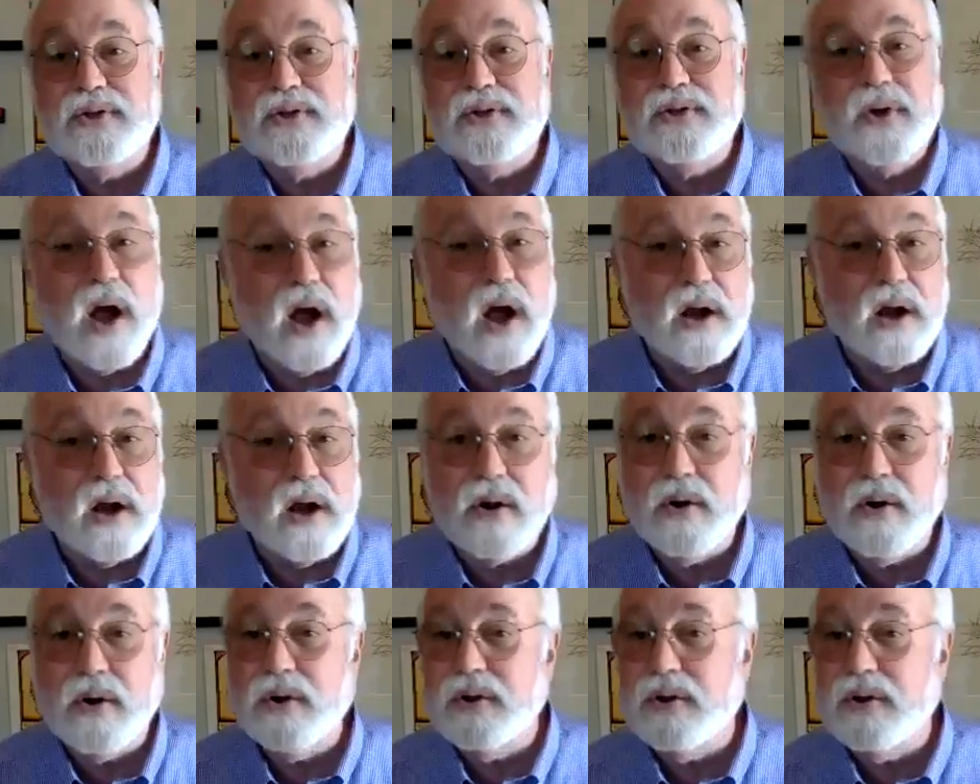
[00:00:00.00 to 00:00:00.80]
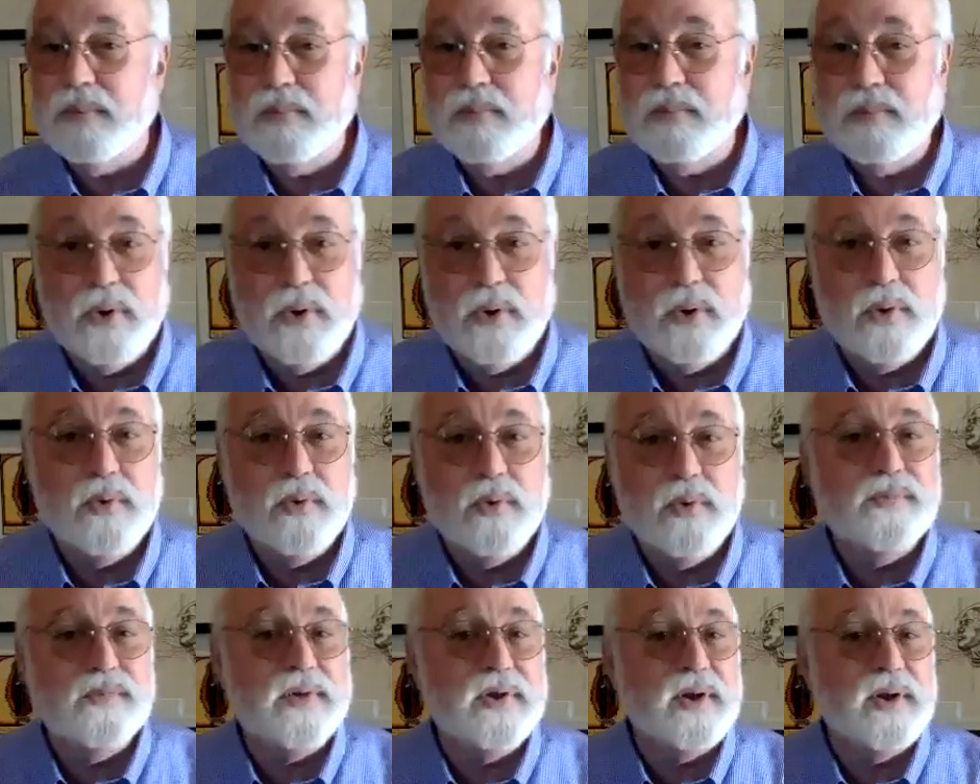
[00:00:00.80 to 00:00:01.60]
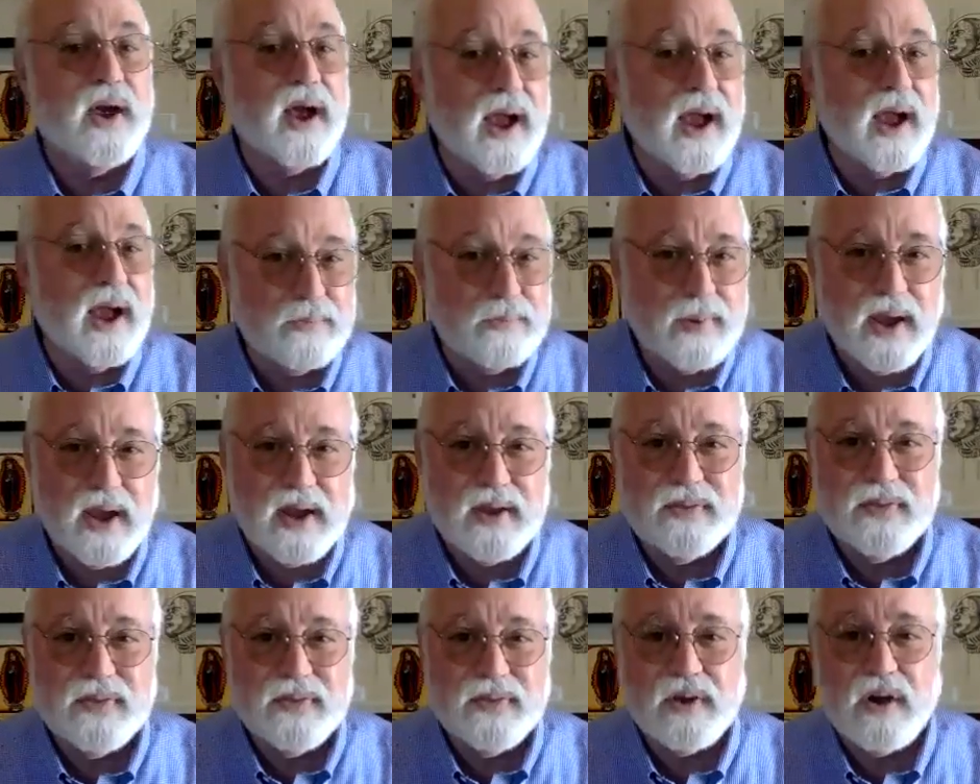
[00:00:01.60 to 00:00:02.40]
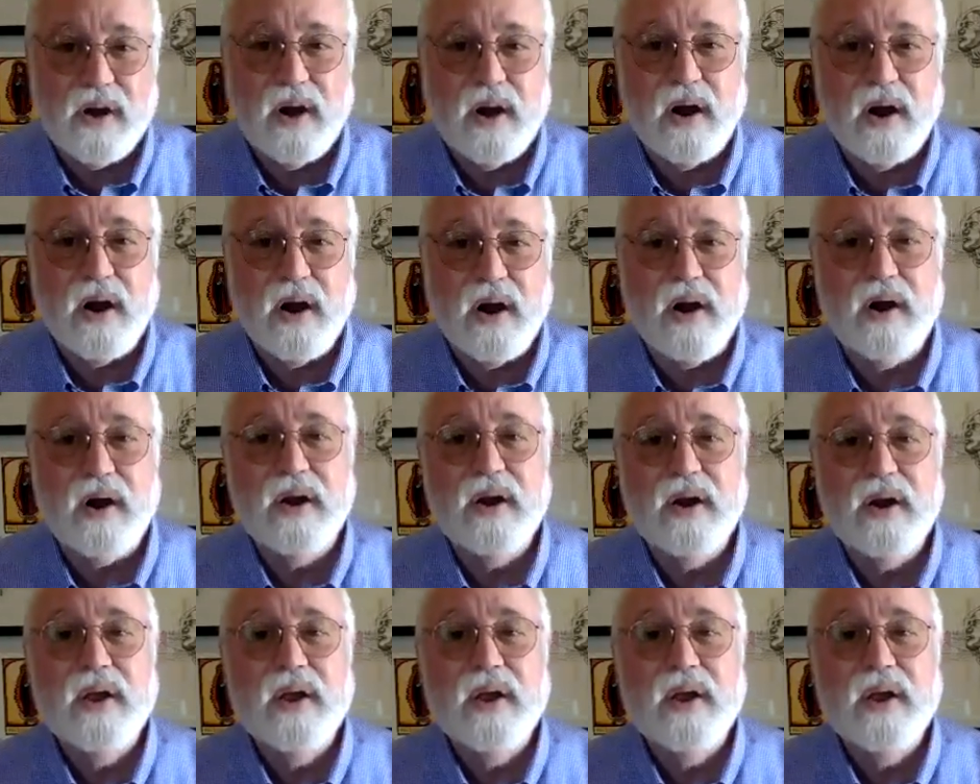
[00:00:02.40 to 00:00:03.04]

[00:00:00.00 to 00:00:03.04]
you hunker, you move, you hide behind the car,